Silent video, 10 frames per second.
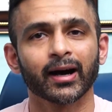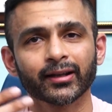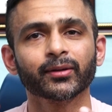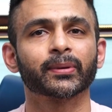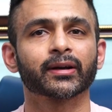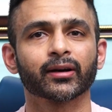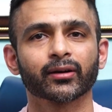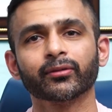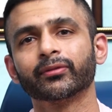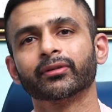Adu
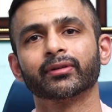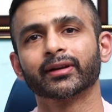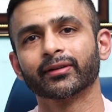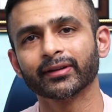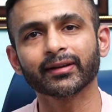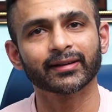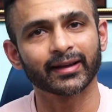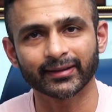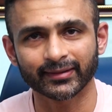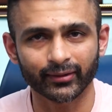prakaram we will give the
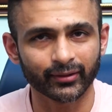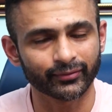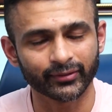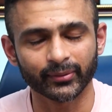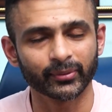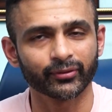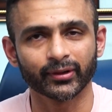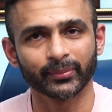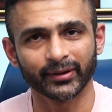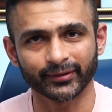next sort of treatment for
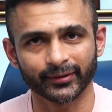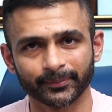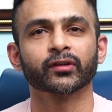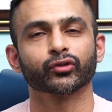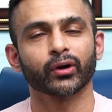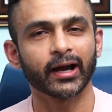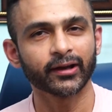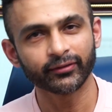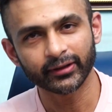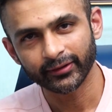the patient. So I
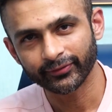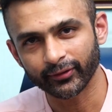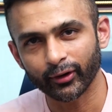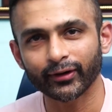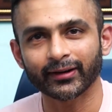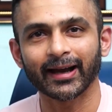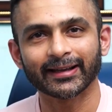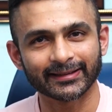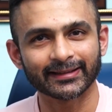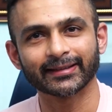V F or I
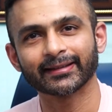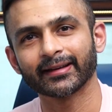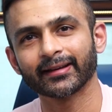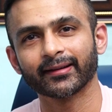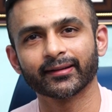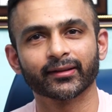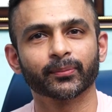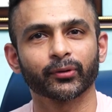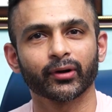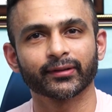C S I under the
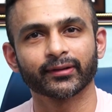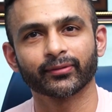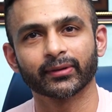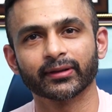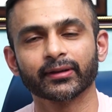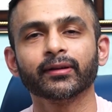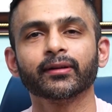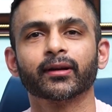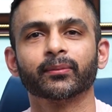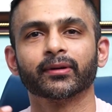process vandu
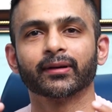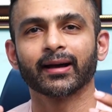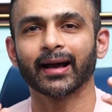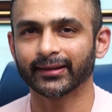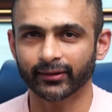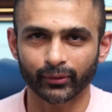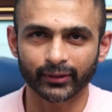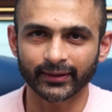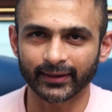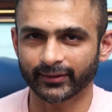number as I've
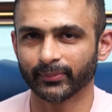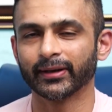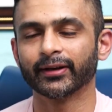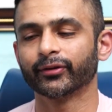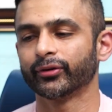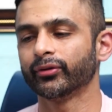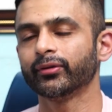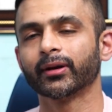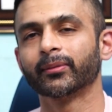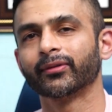already explained to you
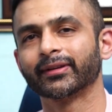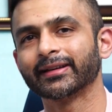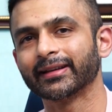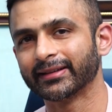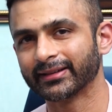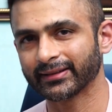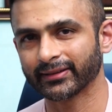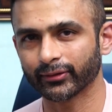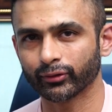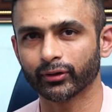number vandu
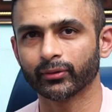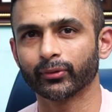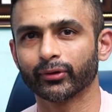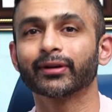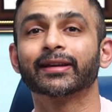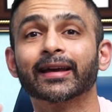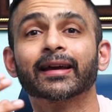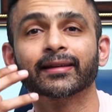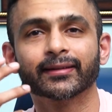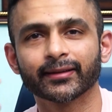injections kudukku porom. Ye
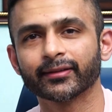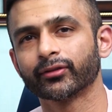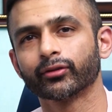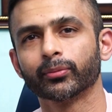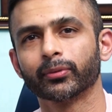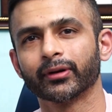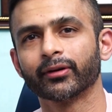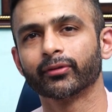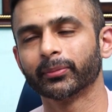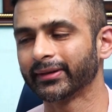injections kudupona
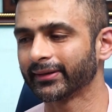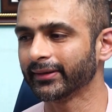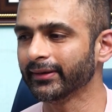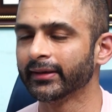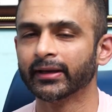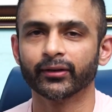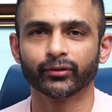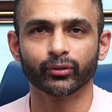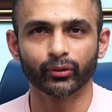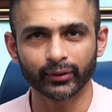women ku
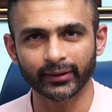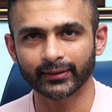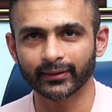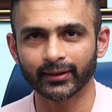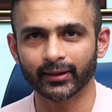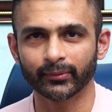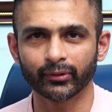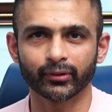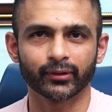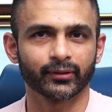so oru gillamo
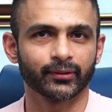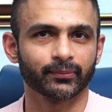or